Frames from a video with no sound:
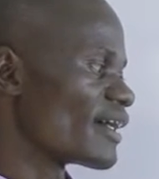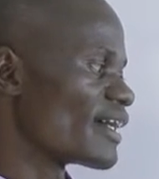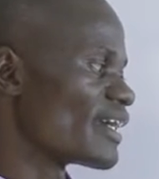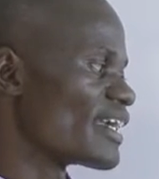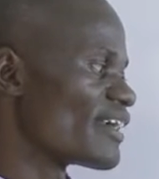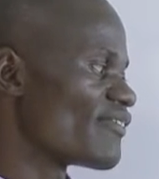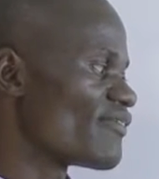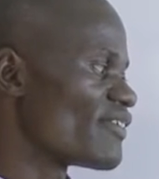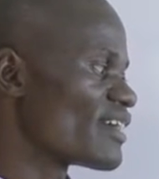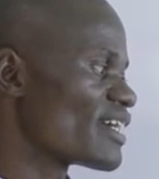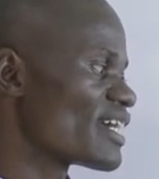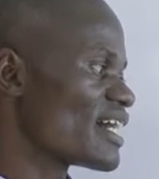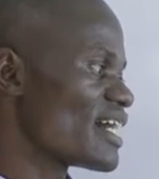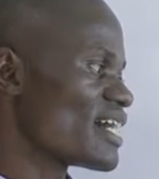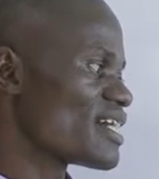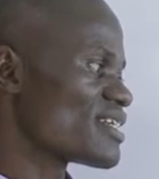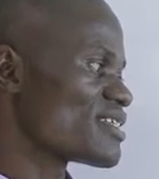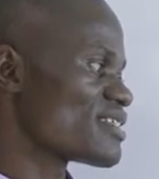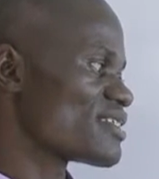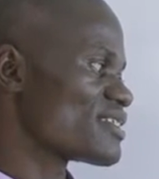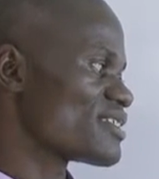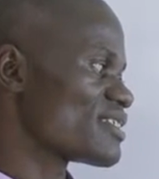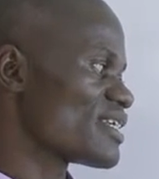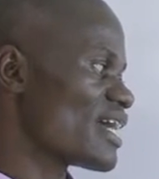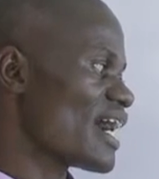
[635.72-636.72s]
giving
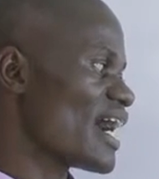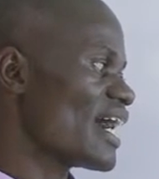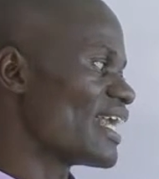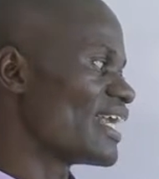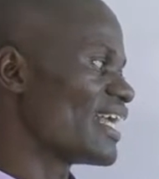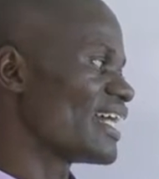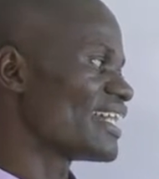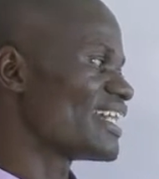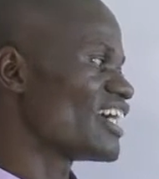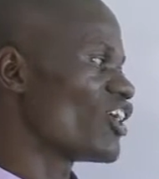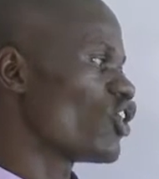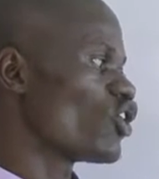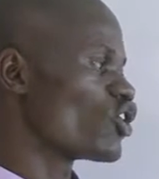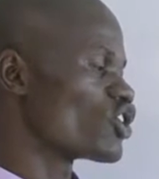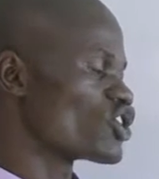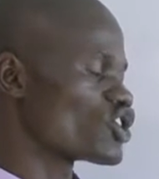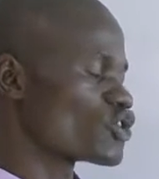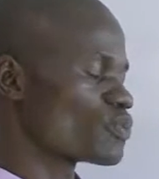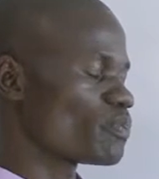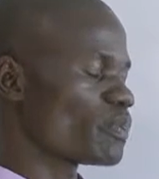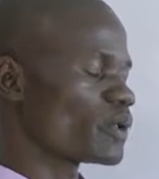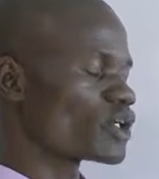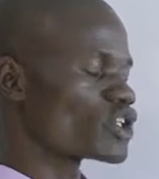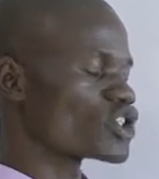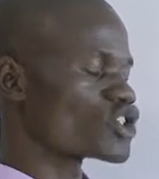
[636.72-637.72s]
us another
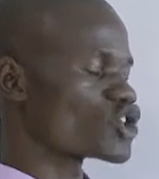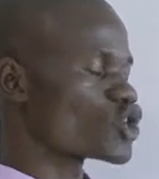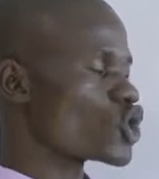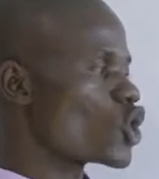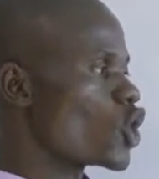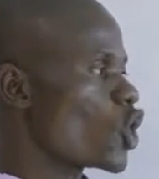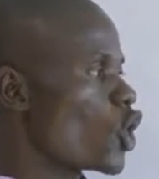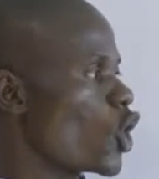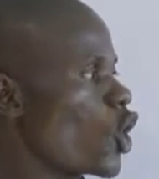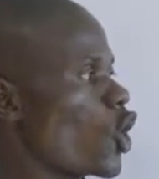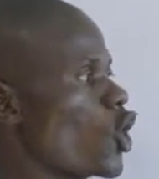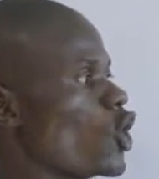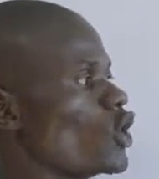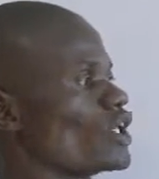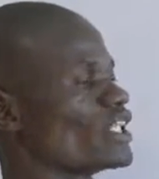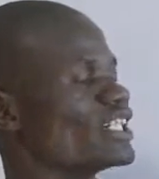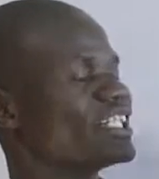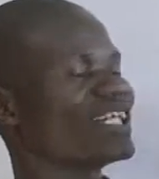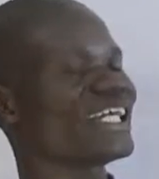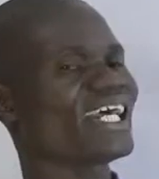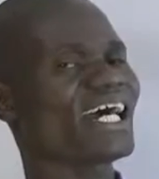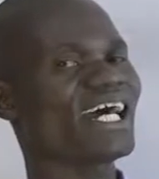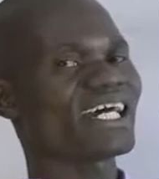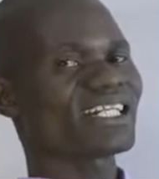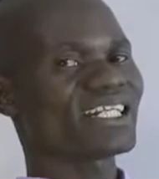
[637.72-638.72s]
hotspot
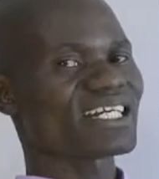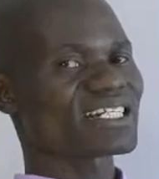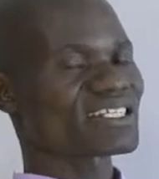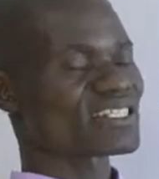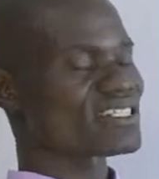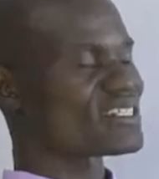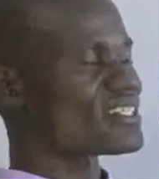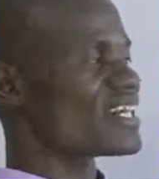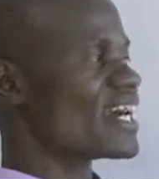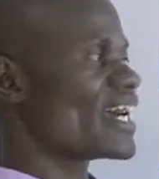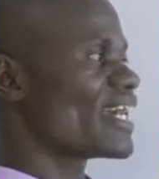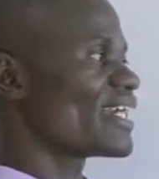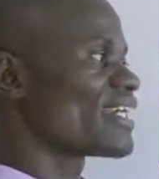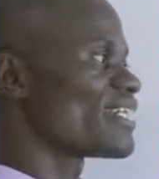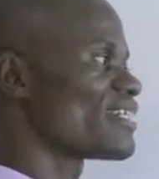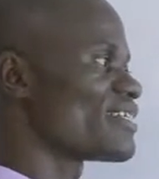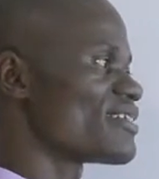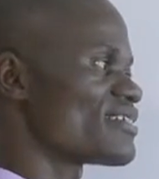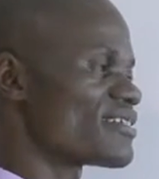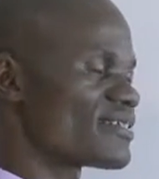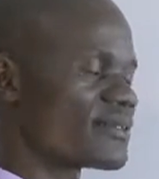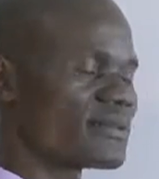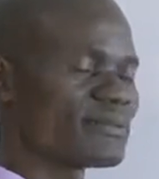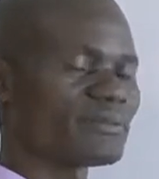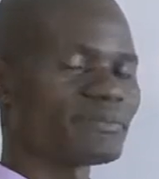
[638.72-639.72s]
on the other
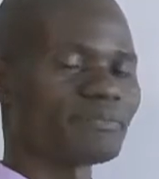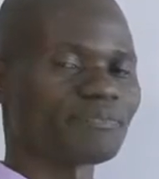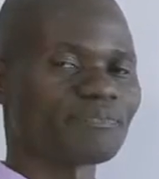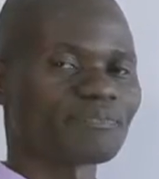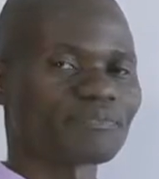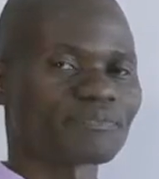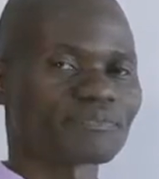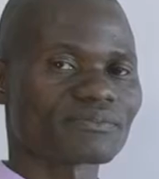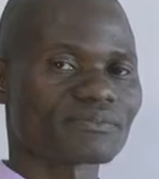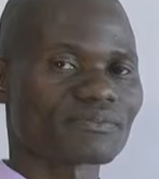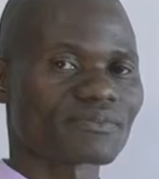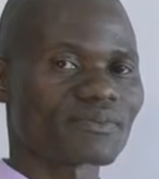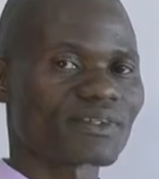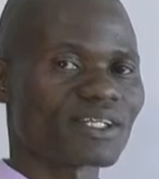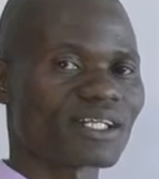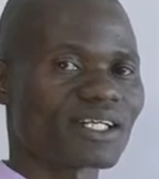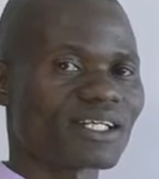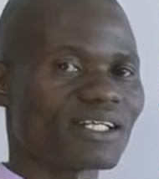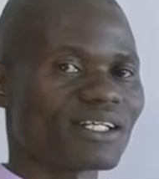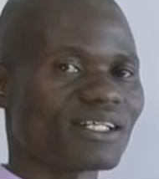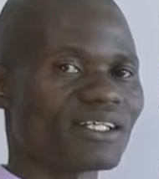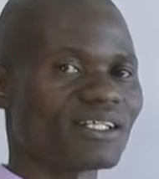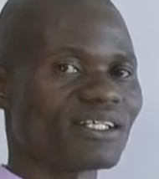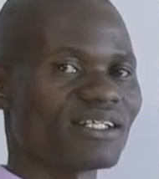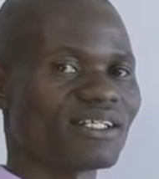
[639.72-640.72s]
side.
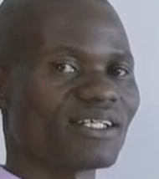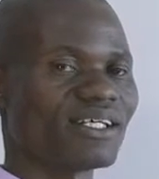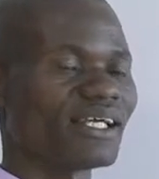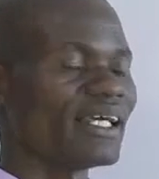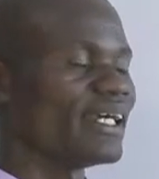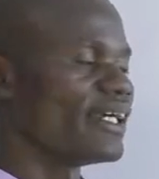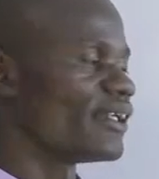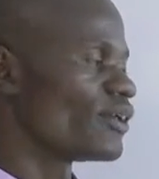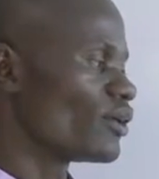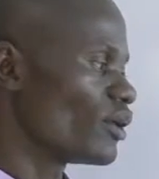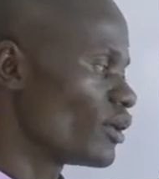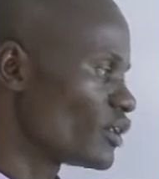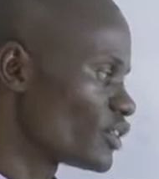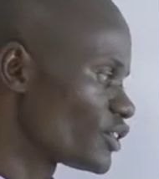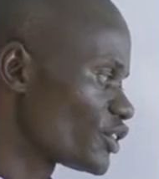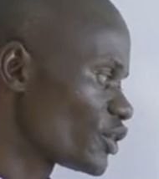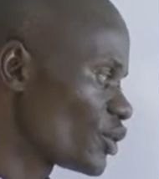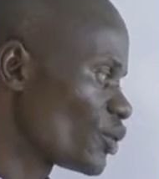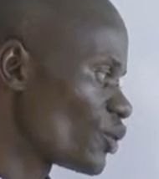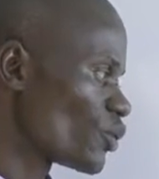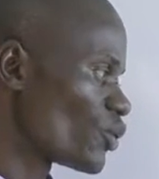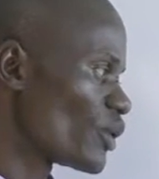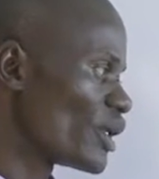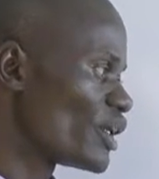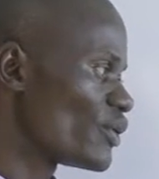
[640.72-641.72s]
And
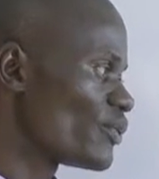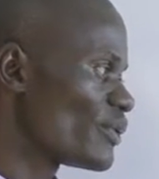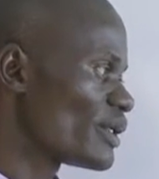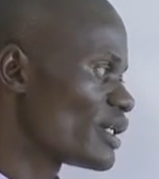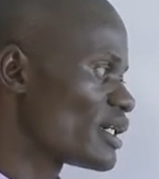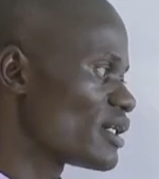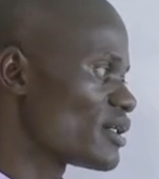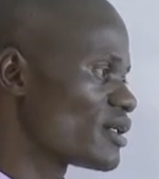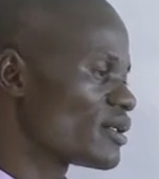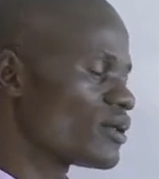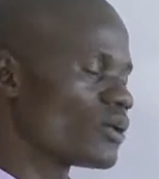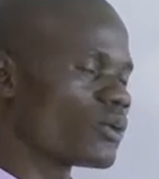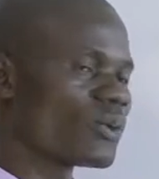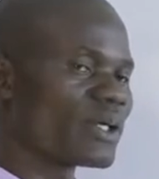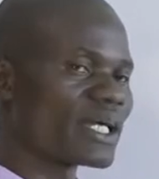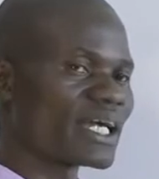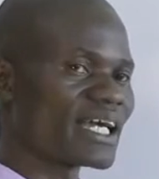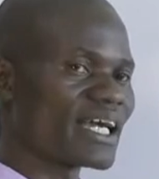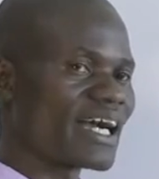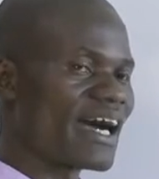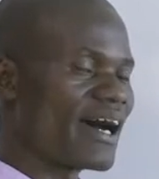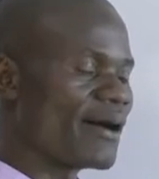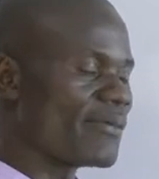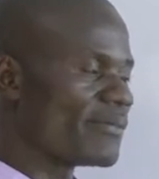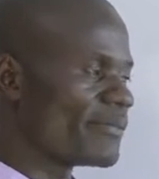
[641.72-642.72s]
also when we
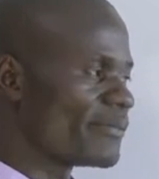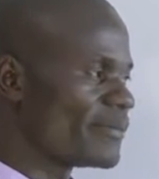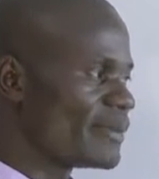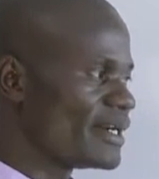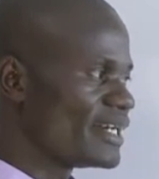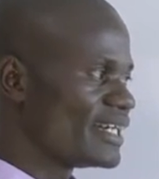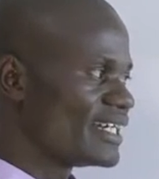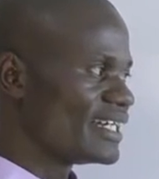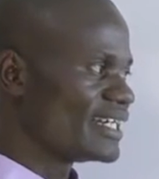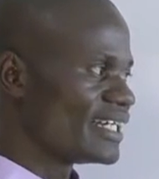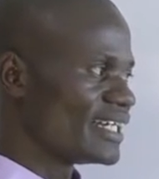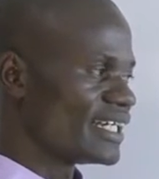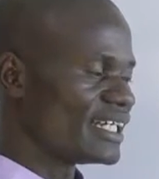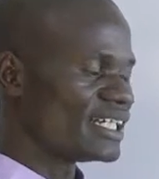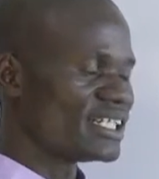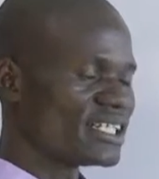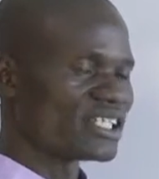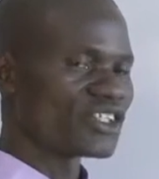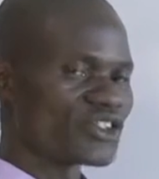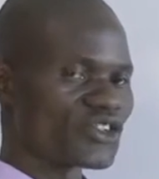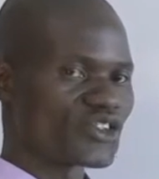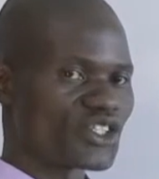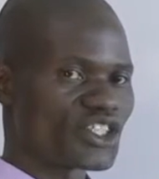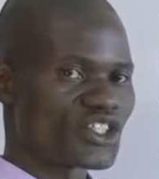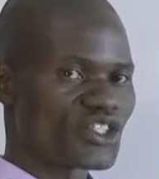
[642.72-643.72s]
come in
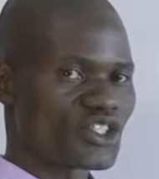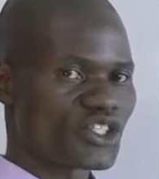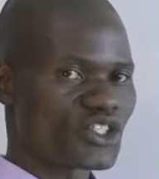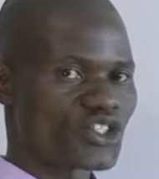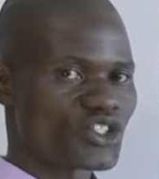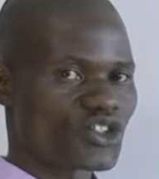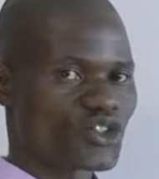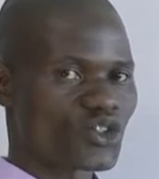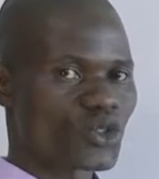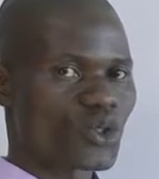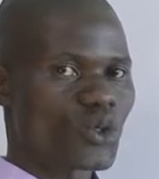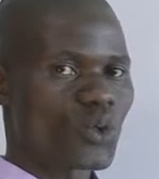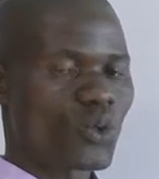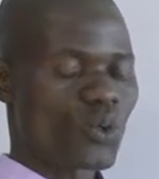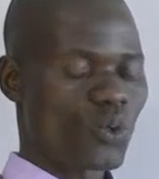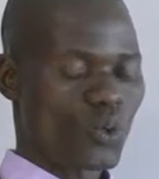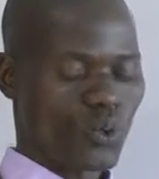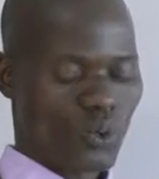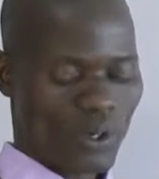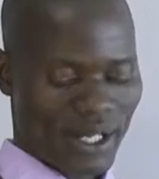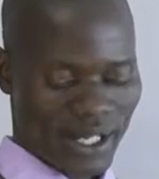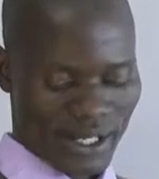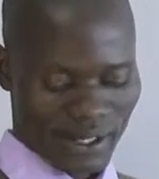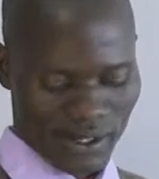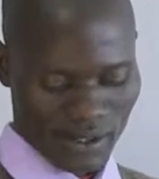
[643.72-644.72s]
the regions
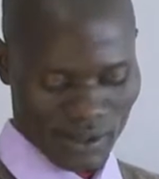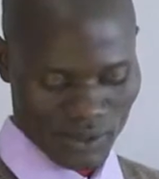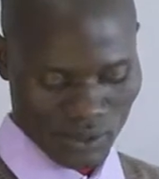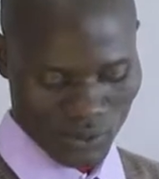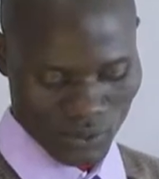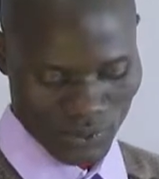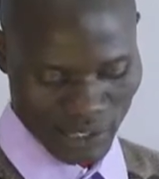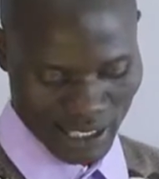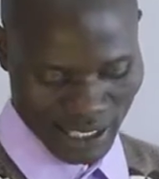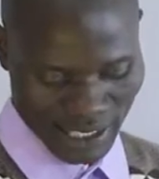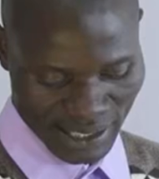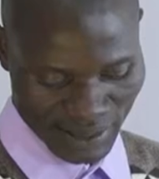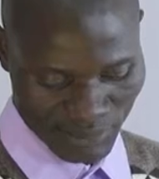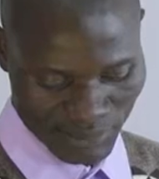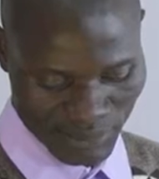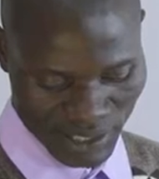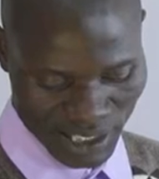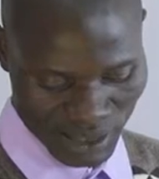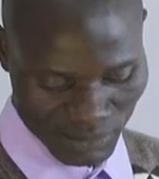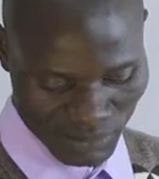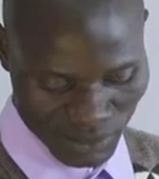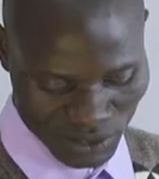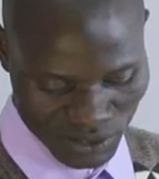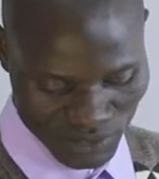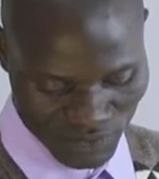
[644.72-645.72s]
where we can
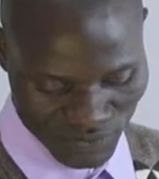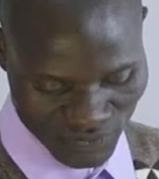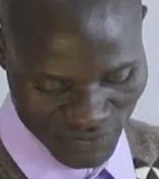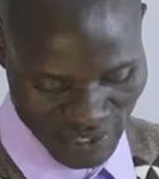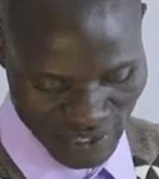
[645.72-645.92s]
be able to